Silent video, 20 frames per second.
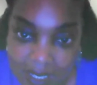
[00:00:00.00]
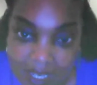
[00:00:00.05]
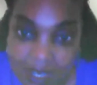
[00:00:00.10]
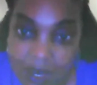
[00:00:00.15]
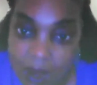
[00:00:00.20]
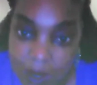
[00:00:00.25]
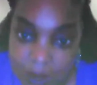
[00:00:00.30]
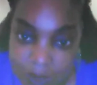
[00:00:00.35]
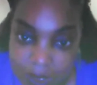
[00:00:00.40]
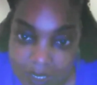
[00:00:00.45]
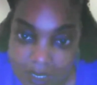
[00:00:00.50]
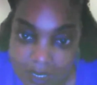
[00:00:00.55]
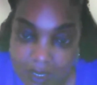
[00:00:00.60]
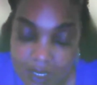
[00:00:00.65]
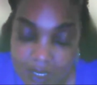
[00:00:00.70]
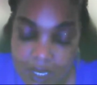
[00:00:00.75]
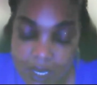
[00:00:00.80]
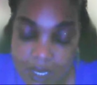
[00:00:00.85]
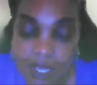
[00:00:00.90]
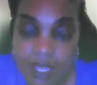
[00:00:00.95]
in
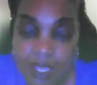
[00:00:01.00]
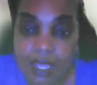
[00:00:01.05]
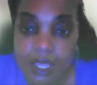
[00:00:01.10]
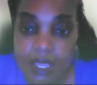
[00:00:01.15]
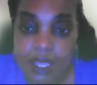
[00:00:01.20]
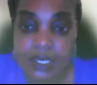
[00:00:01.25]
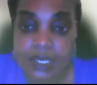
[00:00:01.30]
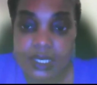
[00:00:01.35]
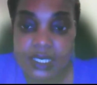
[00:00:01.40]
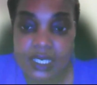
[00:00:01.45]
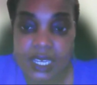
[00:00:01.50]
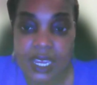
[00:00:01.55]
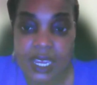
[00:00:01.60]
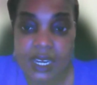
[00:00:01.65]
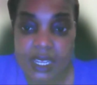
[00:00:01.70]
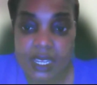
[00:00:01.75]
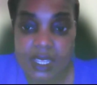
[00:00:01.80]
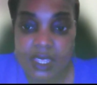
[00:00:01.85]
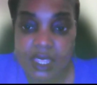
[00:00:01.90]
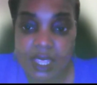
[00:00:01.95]
Austin
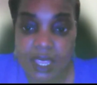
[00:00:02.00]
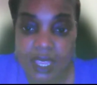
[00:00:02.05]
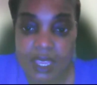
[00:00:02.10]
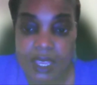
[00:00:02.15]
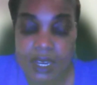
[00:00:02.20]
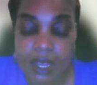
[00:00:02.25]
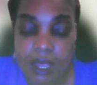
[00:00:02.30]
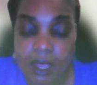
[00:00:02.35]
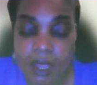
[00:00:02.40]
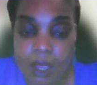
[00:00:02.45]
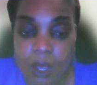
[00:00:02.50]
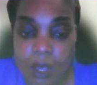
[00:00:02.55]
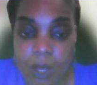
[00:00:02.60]
stating that